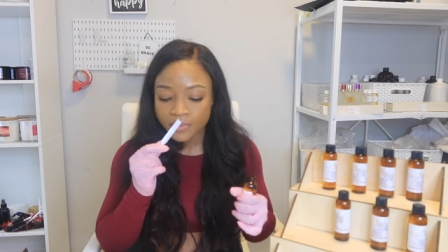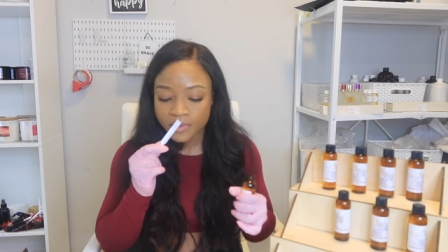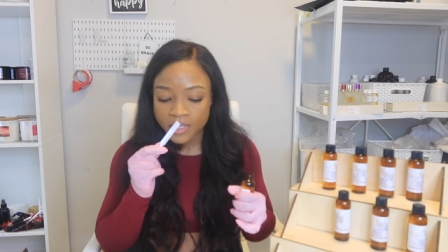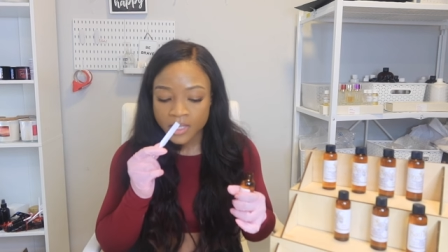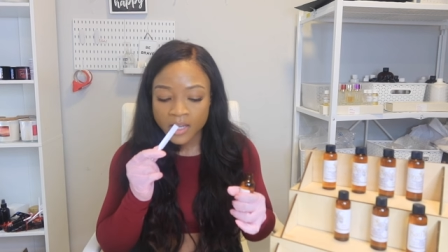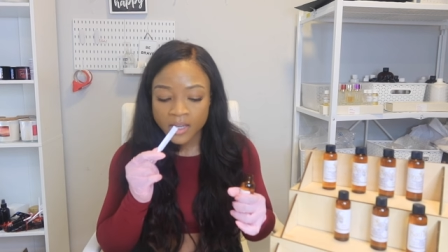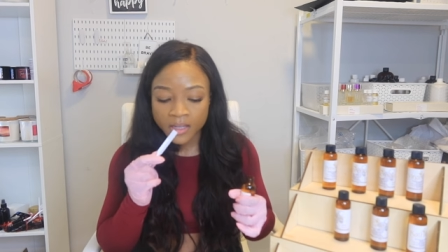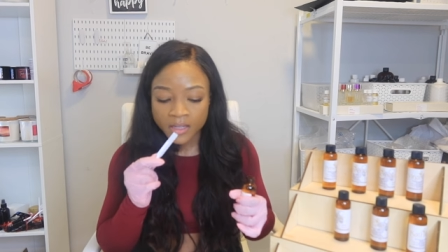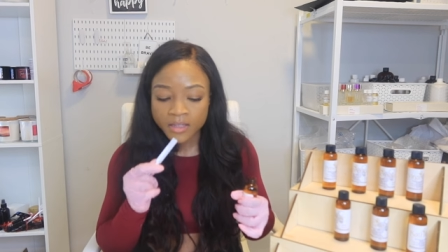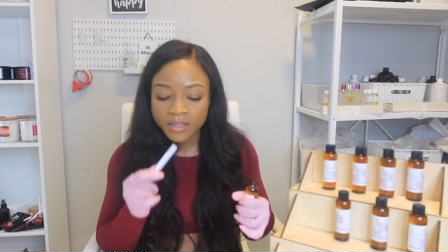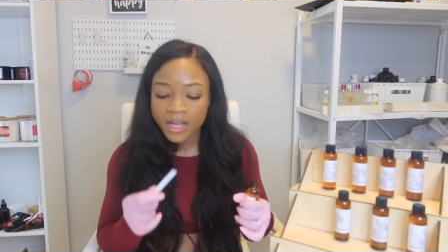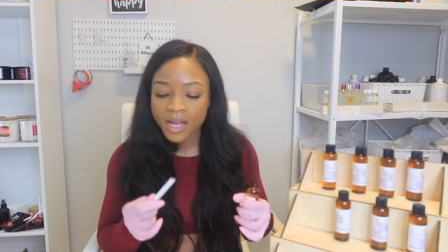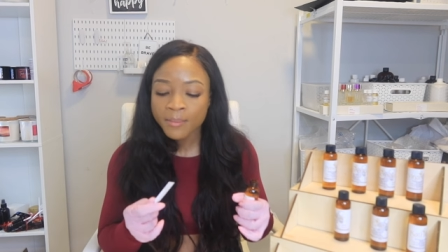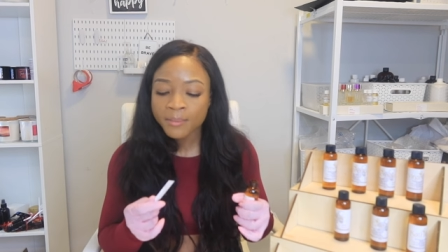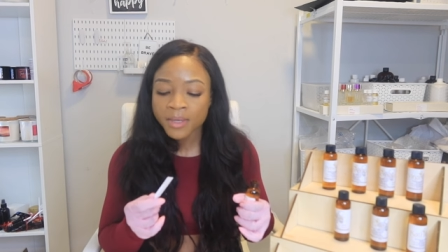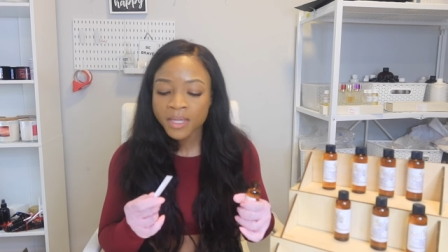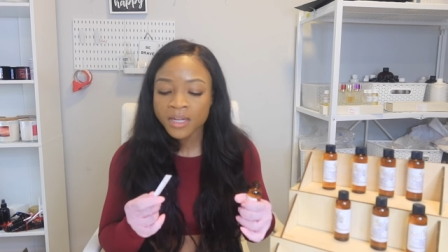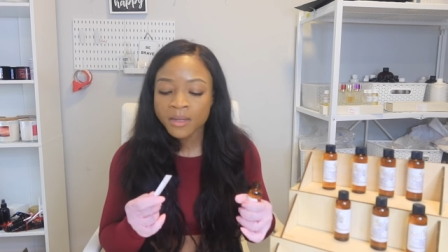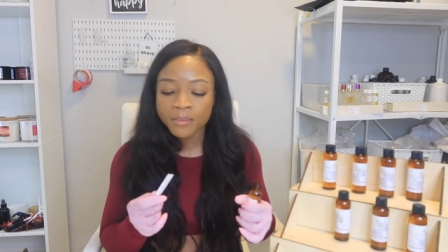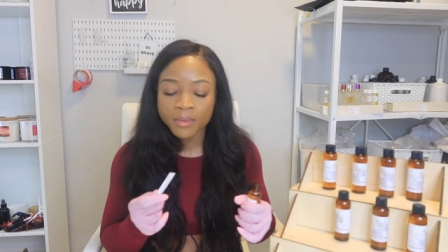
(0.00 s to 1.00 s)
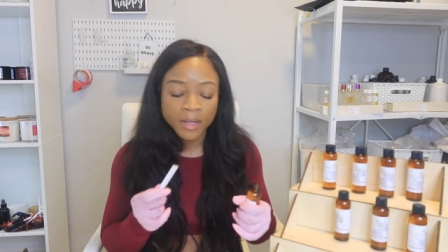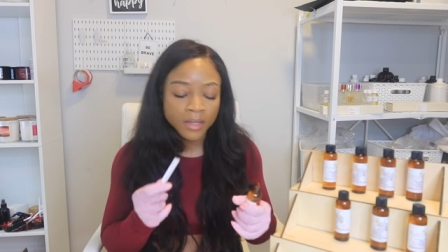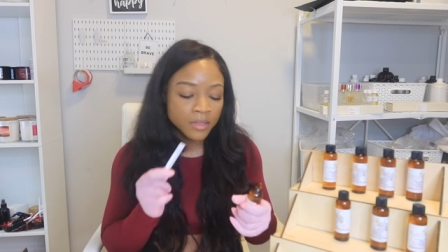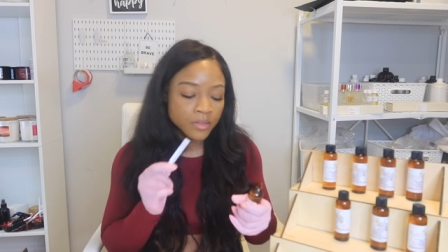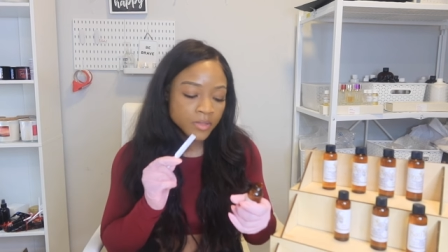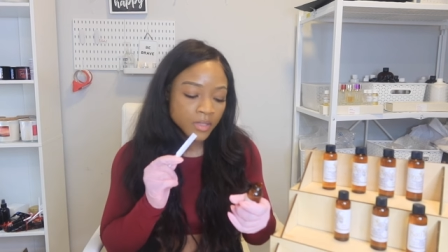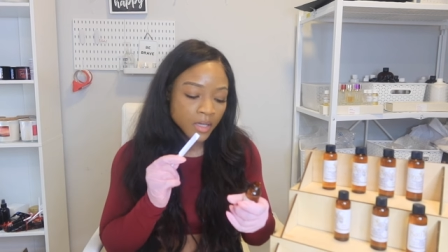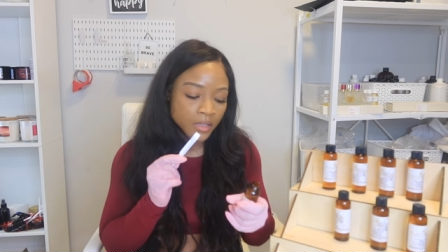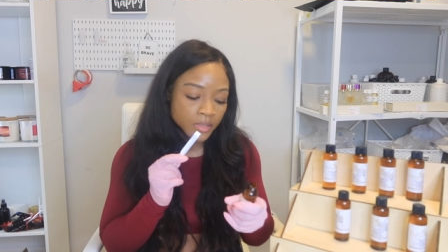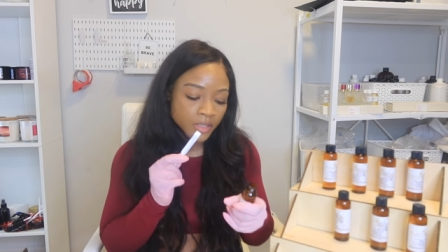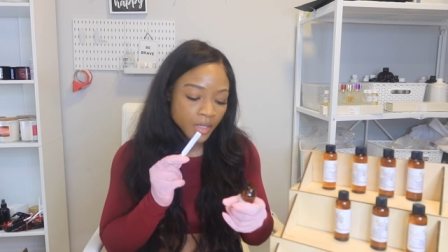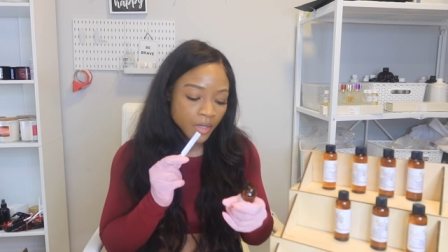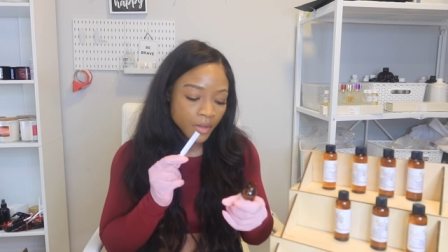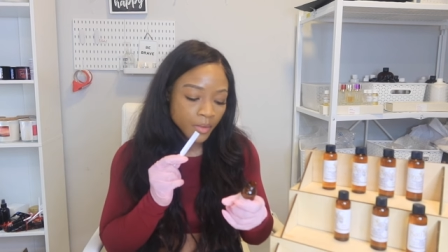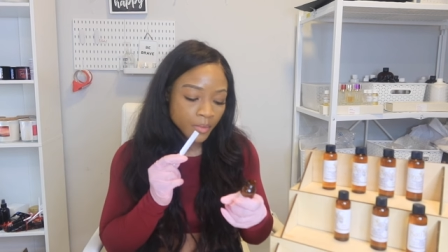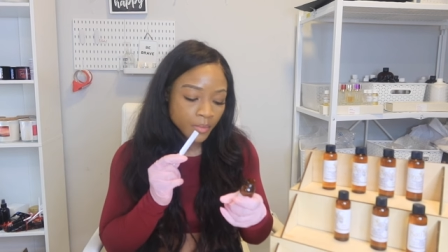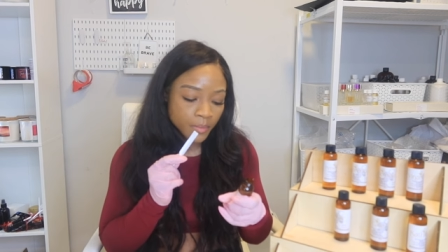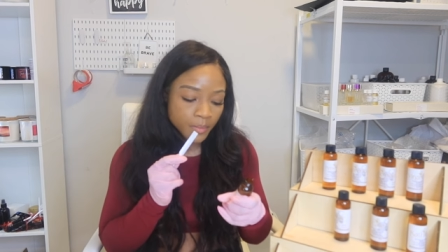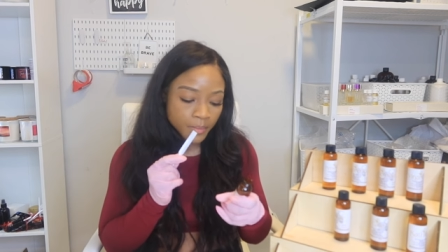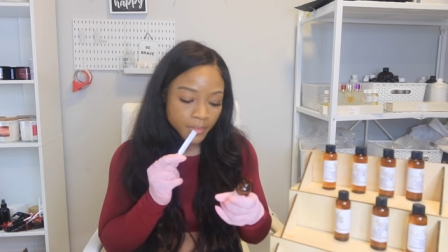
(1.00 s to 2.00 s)
Yeah, I'm getting Palo
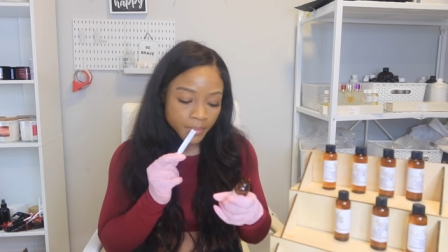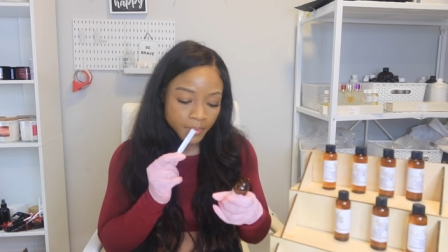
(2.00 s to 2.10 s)
Santo